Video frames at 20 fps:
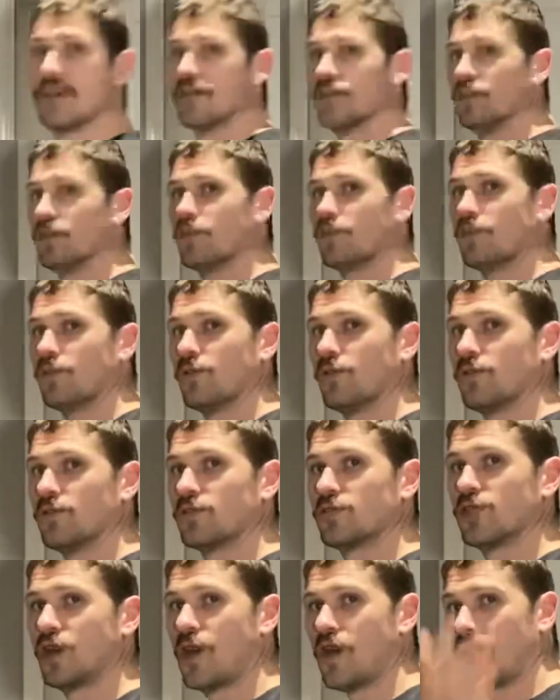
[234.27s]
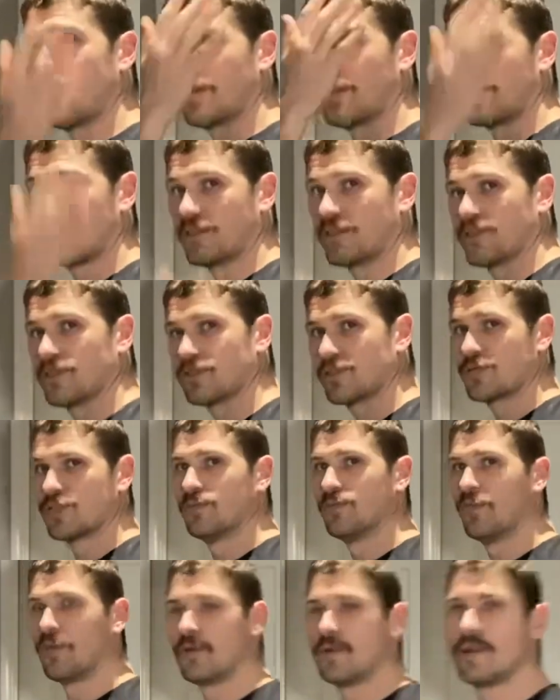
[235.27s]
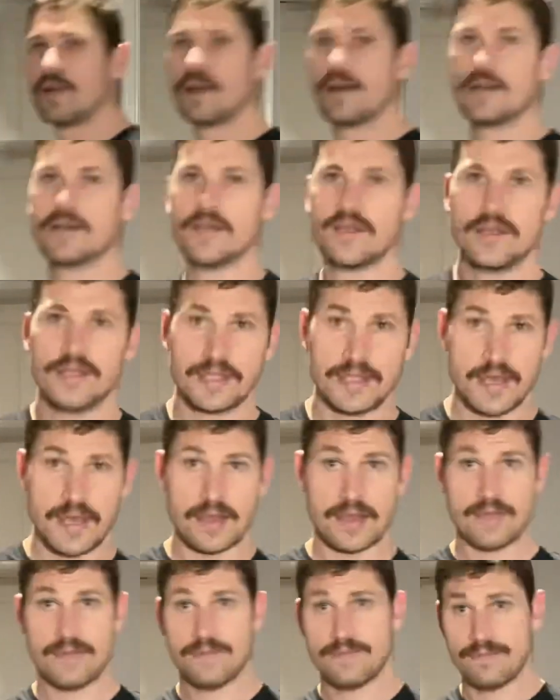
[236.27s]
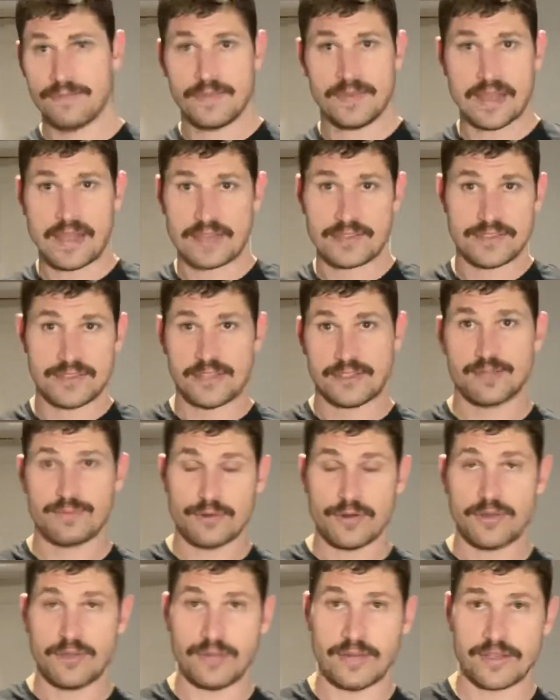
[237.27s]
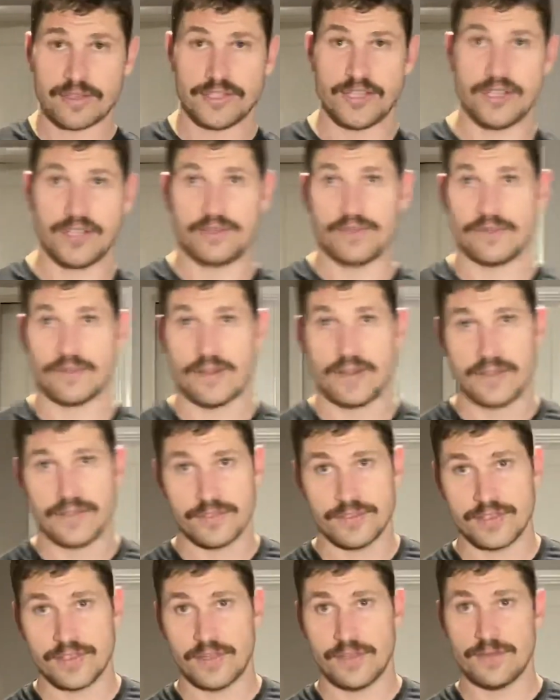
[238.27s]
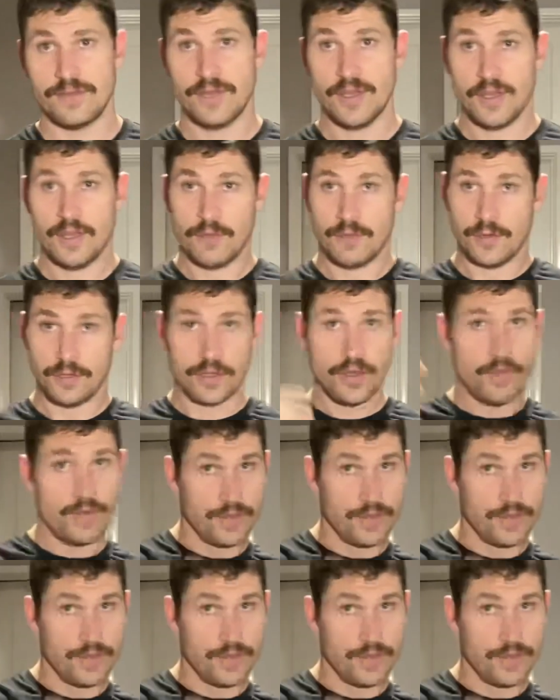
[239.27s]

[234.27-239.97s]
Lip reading: your target smaller, yeah? That's pretty much it, all right? So we'll go